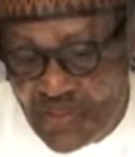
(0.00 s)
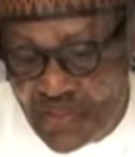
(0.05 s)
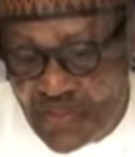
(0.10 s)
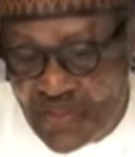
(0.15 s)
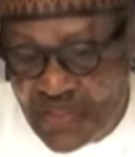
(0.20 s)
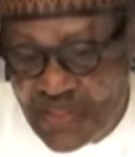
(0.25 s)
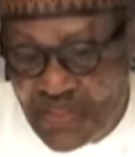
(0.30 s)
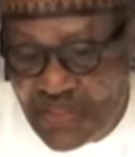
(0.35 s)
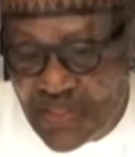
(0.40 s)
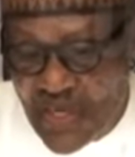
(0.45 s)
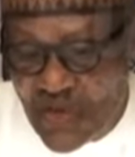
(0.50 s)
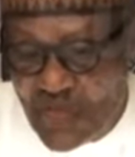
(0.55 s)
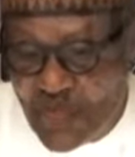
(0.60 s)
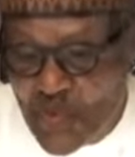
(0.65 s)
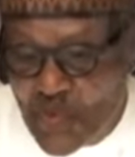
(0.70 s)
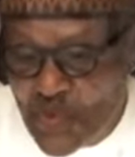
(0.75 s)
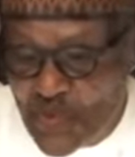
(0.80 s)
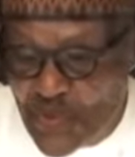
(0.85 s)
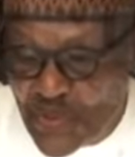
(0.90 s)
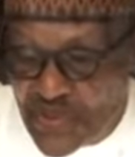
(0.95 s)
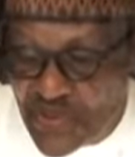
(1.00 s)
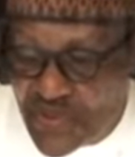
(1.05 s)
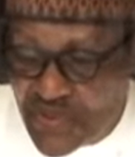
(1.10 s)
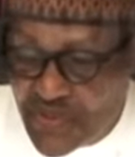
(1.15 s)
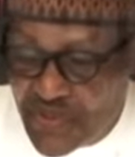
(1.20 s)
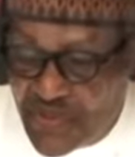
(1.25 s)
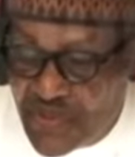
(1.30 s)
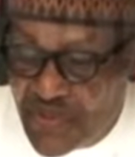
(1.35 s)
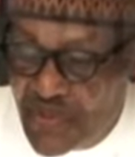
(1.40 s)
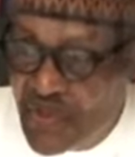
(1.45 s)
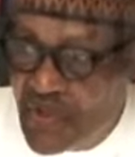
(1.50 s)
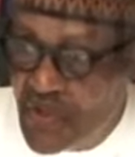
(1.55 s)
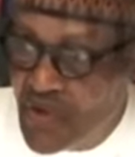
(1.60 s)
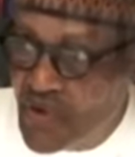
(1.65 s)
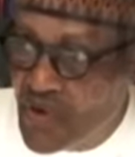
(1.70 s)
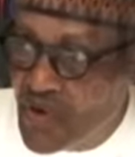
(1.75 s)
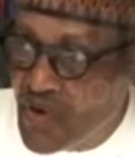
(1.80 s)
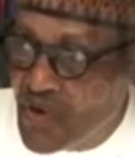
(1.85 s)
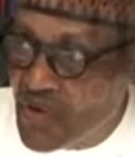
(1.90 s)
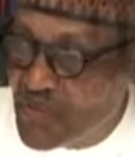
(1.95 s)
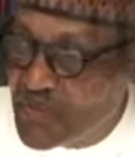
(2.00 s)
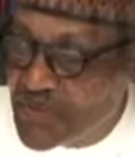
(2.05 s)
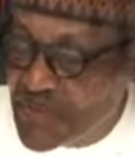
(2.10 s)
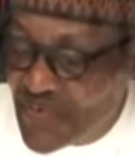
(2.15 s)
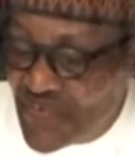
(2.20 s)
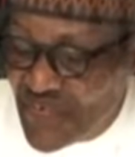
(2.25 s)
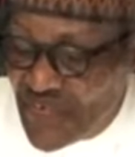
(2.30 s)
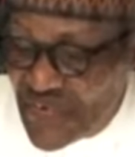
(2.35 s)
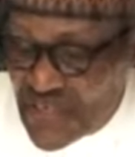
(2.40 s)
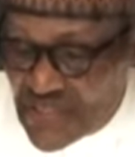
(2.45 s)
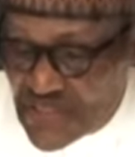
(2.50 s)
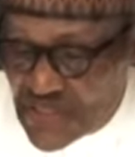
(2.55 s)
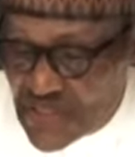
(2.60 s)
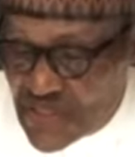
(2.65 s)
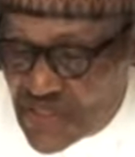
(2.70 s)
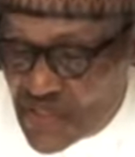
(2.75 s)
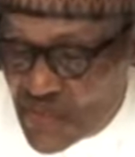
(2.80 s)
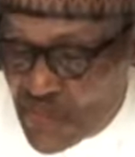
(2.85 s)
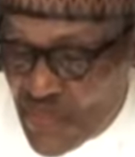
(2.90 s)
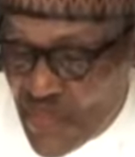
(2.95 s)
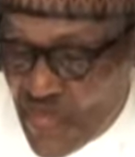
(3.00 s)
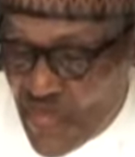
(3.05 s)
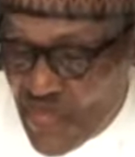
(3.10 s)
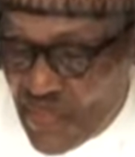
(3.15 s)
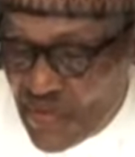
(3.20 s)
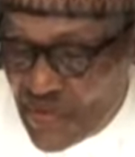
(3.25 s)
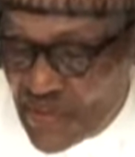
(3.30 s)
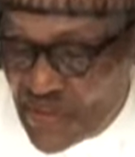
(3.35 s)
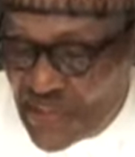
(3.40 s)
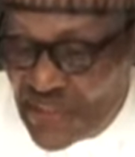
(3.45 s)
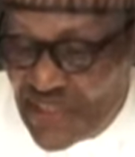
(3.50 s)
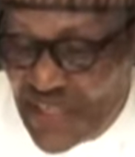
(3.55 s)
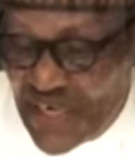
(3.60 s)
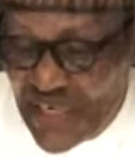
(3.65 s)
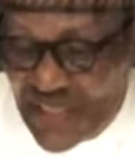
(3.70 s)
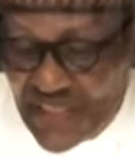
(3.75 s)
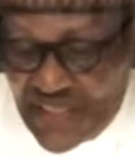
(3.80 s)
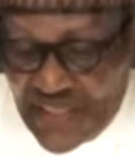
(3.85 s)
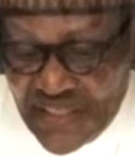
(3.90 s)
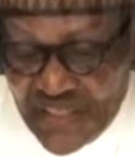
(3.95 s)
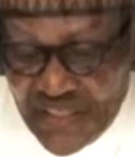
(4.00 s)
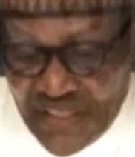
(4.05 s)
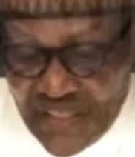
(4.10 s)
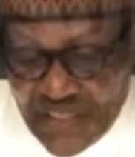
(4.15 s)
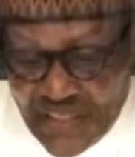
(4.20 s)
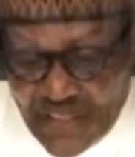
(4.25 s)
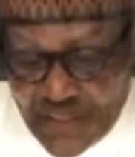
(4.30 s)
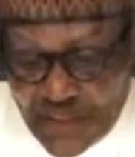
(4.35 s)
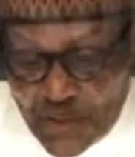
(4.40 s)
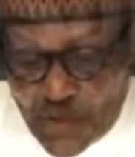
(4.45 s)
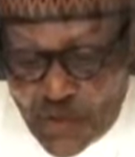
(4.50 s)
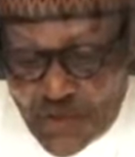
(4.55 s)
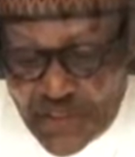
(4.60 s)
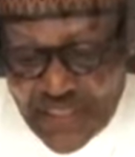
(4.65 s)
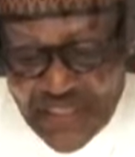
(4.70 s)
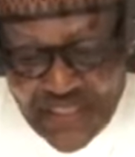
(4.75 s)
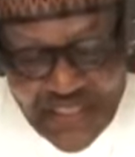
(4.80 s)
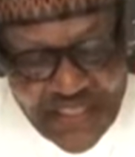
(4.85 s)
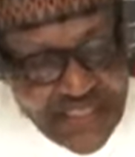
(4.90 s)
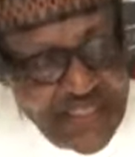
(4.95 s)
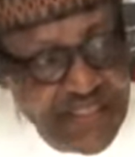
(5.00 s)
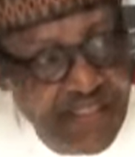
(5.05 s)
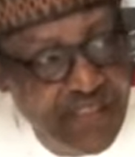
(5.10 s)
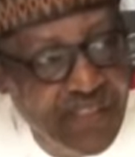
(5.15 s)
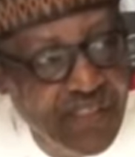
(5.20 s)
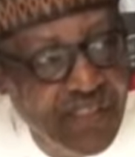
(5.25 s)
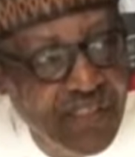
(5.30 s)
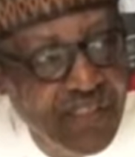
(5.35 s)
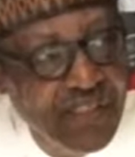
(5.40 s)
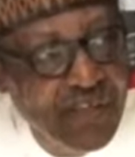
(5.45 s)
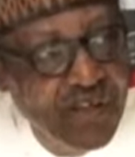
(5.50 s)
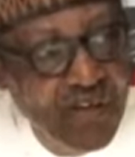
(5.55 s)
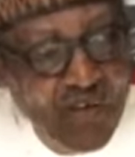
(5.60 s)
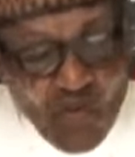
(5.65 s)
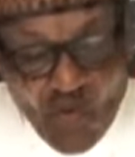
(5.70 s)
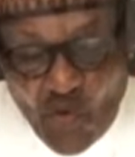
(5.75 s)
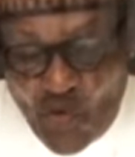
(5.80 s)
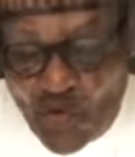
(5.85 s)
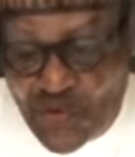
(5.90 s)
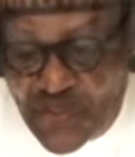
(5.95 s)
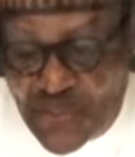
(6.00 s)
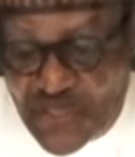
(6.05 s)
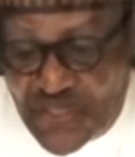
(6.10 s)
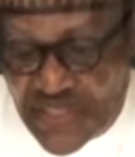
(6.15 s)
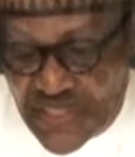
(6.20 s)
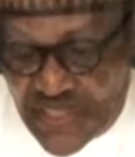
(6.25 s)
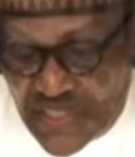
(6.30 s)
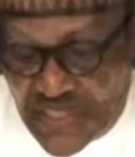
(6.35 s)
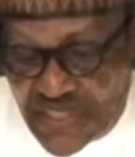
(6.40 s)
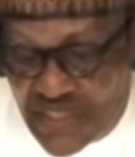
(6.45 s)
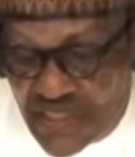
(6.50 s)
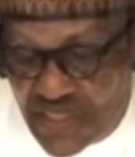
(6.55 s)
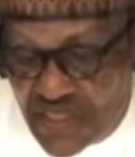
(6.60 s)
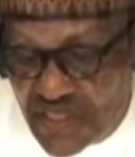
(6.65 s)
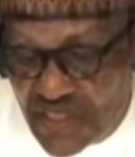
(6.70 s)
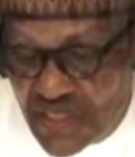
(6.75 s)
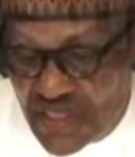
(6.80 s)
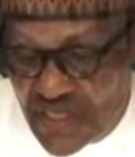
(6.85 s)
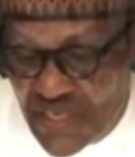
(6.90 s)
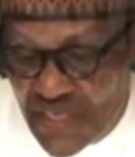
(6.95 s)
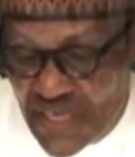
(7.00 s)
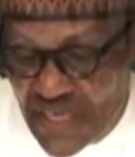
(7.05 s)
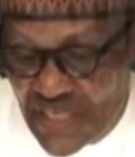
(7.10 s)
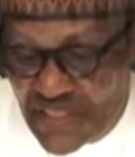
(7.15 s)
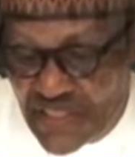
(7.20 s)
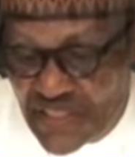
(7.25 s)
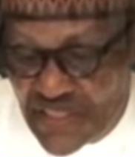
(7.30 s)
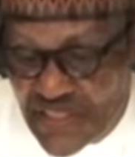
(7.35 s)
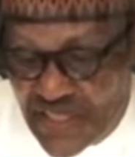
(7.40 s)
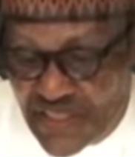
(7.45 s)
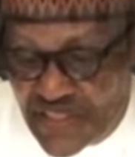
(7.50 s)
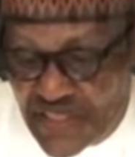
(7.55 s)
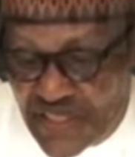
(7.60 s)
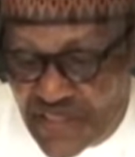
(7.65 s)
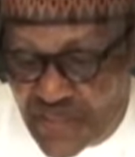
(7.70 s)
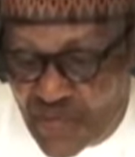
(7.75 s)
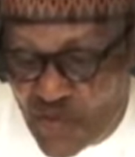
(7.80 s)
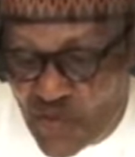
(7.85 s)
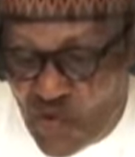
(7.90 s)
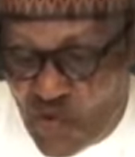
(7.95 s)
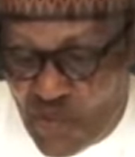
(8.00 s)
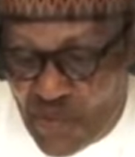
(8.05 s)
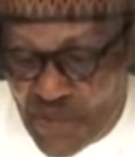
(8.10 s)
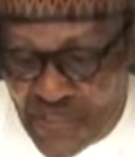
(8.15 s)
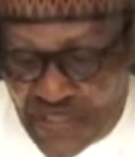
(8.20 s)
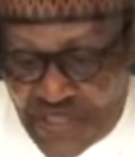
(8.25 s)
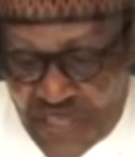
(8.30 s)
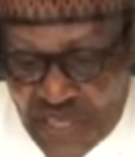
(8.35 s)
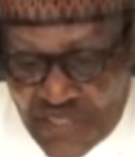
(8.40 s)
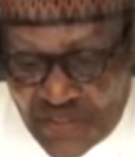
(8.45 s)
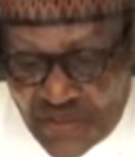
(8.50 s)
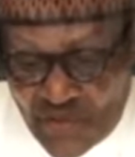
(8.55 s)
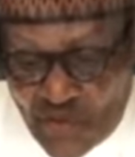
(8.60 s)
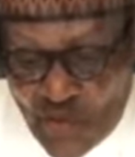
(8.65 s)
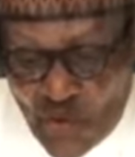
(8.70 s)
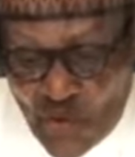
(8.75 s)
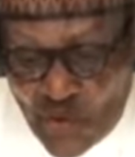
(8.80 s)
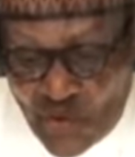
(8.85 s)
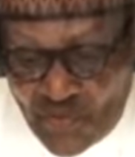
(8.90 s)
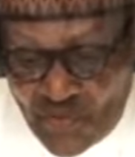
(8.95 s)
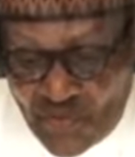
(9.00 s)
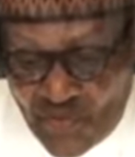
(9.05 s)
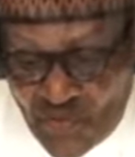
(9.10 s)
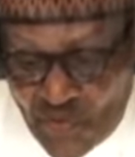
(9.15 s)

These abuses of the past clearly show the need for strict and diligent oversight going